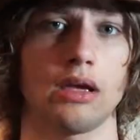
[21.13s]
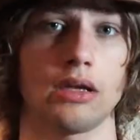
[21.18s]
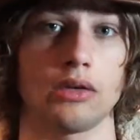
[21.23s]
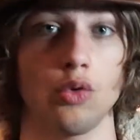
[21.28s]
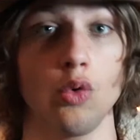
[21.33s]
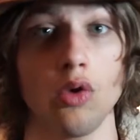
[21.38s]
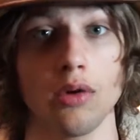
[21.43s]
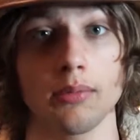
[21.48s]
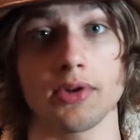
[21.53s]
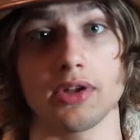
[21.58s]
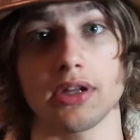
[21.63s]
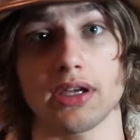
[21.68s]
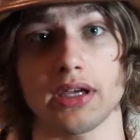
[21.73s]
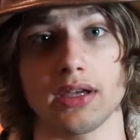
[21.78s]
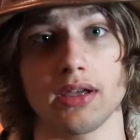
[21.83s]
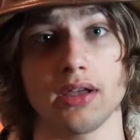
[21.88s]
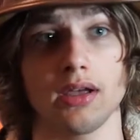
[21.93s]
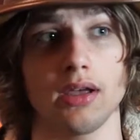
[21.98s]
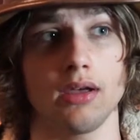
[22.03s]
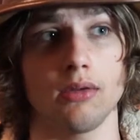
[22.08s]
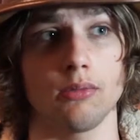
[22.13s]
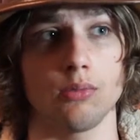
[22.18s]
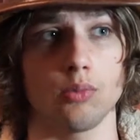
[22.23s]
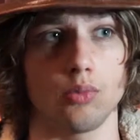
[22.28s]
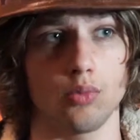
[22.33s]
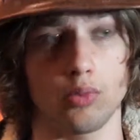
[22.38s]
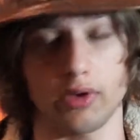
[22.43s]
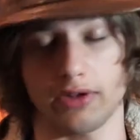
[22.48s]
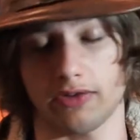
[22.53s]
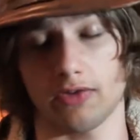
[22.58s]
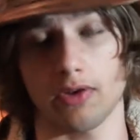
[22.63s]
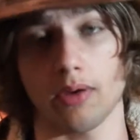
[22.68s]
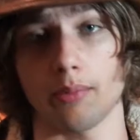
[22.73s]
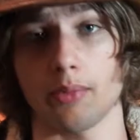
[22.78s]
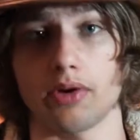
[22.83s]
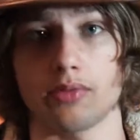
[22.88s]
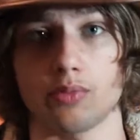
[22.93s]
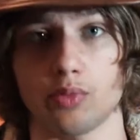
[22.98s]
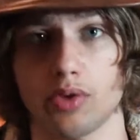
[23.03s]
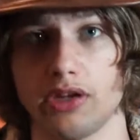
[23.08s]
Normally, when
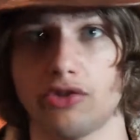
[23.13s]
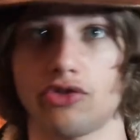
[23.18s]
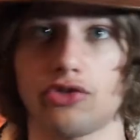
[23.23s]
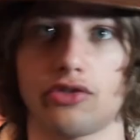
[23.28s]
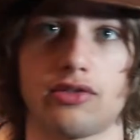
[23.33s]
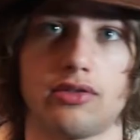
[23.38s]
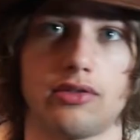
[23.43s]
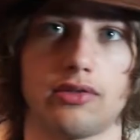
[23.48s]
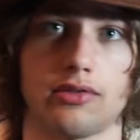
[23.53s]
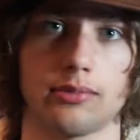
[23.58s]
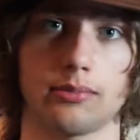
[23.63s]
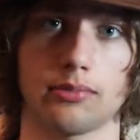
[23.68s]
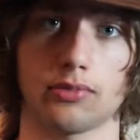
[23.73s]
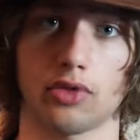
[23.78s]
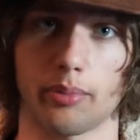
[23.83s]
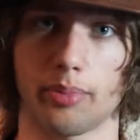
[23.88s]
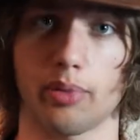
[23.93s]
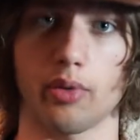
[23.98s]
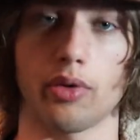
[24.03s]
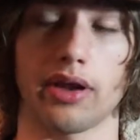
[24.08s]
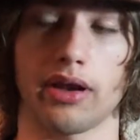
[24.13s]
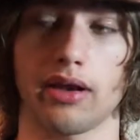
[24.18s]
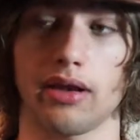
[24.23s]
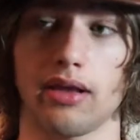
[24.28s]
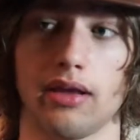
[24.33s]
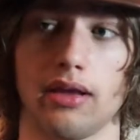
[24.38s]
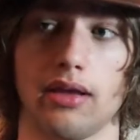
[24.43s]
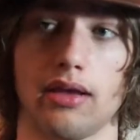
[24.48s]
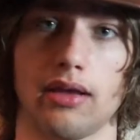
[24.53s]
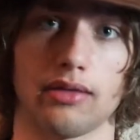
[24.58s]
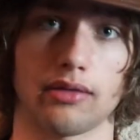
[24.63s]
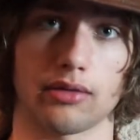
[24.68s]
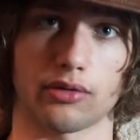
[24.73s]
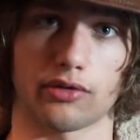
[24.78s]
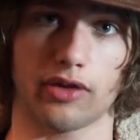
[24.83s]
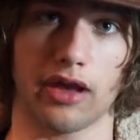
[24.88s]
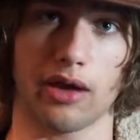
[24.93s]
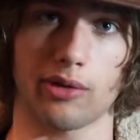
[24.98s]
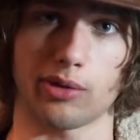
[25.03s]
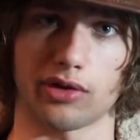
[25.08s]
someone reached the point in their
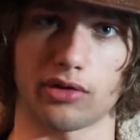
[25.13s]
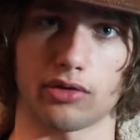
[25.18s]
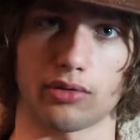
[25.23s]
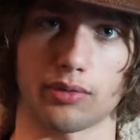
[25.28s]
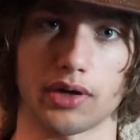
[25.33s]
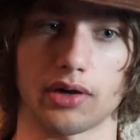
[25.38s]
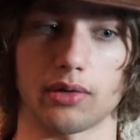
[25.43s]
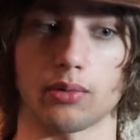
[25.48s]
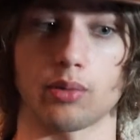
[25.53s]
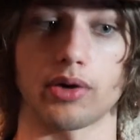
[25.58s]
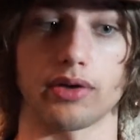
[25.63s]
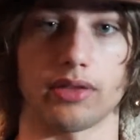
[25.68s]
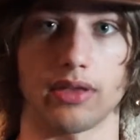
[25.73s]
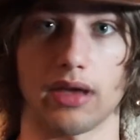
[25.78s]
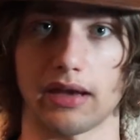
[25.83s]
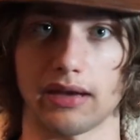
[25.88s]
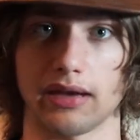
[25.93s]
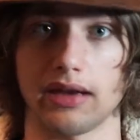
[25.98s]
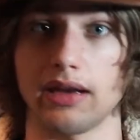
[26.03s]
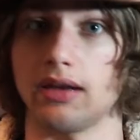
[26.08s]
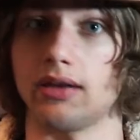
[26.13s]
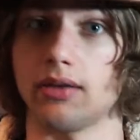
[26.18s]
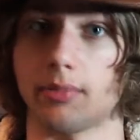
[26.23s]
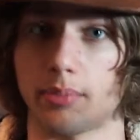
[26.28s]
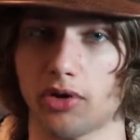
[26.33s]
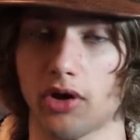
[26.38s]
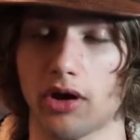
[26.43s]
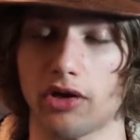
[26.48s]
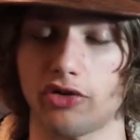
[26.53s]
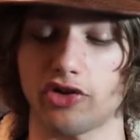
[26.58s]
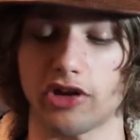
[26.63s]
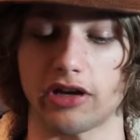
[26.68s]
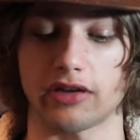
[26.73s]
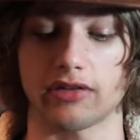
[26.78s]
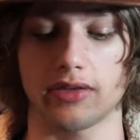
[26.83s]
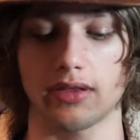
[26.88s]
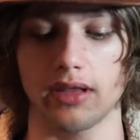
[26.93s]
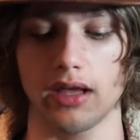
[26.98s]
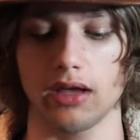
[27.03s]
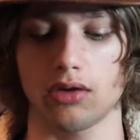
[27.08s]
scouting career where they needed a
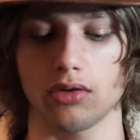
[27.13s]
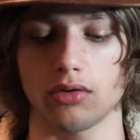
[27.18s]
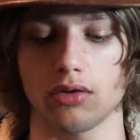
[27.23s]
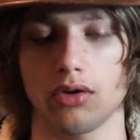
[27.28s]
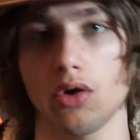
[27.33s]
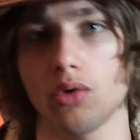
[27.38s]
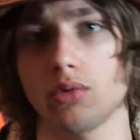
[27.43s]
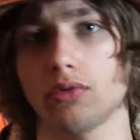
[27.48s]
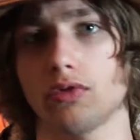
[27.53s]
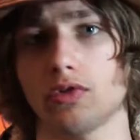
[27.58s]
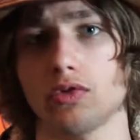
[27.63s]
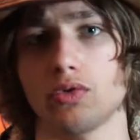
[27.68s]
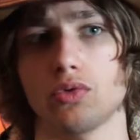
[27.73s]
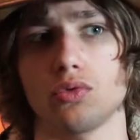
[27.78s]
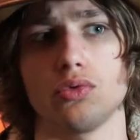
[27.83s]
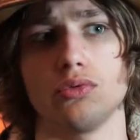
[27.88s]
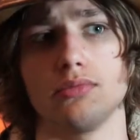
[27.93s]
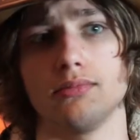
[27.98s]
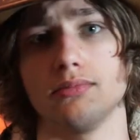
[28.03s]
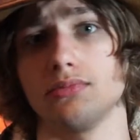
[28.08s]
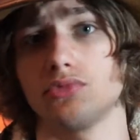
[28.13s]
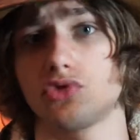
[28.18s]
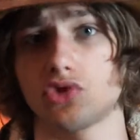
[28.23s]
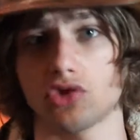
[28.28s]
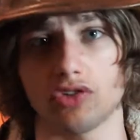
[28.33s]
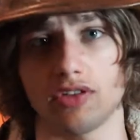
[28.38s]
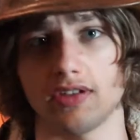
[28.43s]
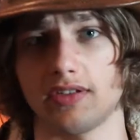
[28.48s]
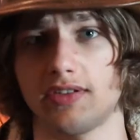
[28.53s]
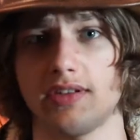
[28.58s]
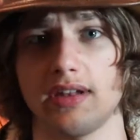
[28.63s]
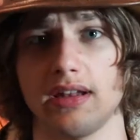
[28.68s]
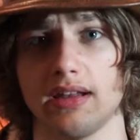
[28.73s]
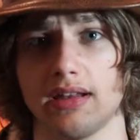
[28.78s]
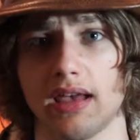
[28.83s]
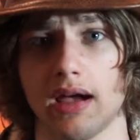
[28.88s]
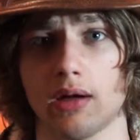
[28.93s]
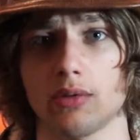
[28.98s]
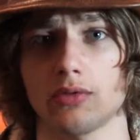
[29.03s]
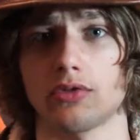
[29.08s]
project, they could go to just the city
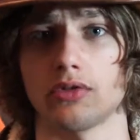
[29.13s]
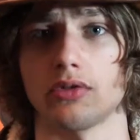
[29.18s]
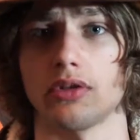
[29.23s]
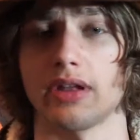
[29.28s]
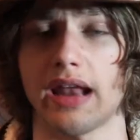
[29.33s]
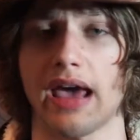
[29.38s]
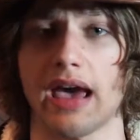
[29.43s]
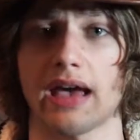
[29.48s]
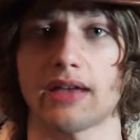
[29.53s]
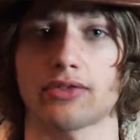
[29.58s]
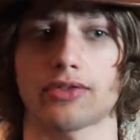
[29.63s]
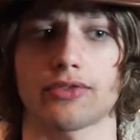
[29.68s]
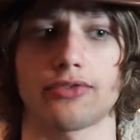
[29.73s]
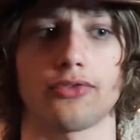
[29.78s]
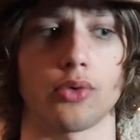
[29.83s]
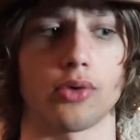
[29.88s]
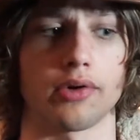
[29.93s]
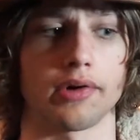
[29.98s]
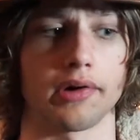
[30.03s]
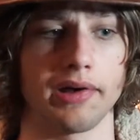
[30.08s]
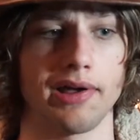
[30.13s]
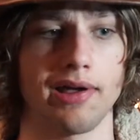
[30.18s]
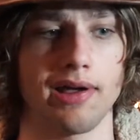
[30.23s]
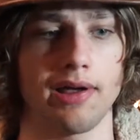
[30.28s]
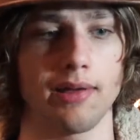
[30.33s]
council and ask for